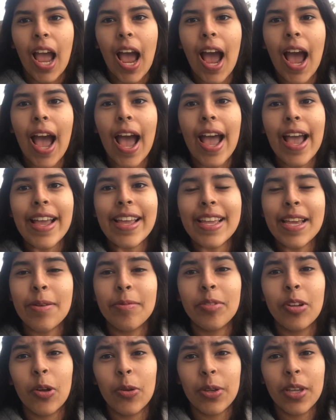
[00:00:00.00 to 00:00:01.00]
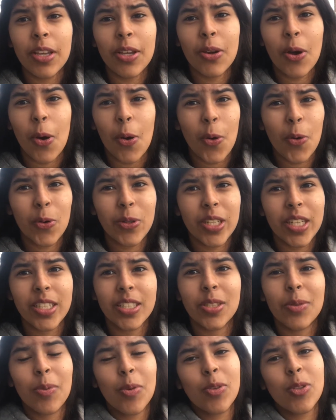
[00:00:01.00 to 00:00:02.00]
I am looking cold. It's
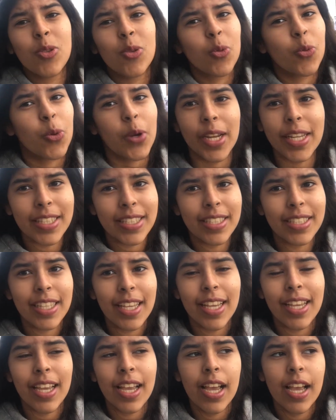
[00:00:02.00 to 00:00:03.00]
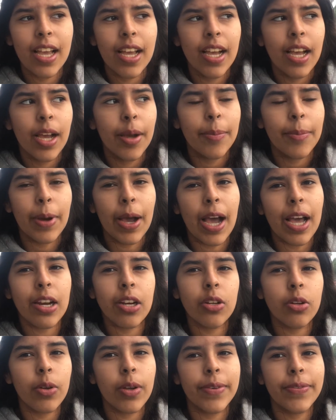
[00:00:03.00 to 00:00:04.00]
supposed to rain today, but I
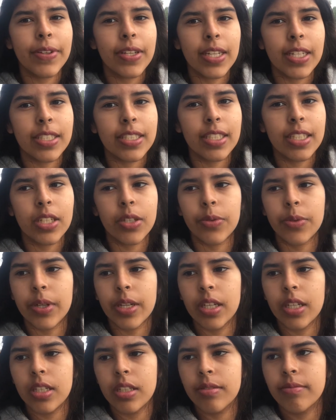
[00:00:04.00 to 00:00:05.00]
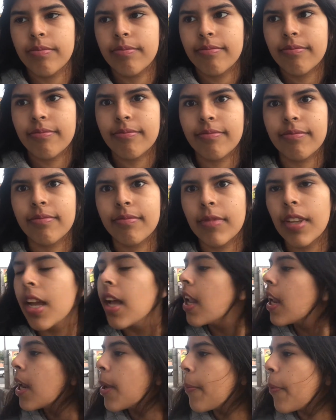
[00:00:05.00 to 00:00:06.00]
don't know if it is going to rain.
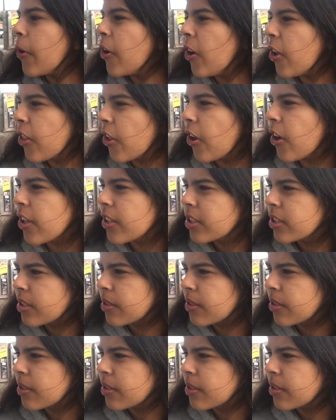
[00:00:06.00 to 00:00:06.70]
¿Te pongo dos?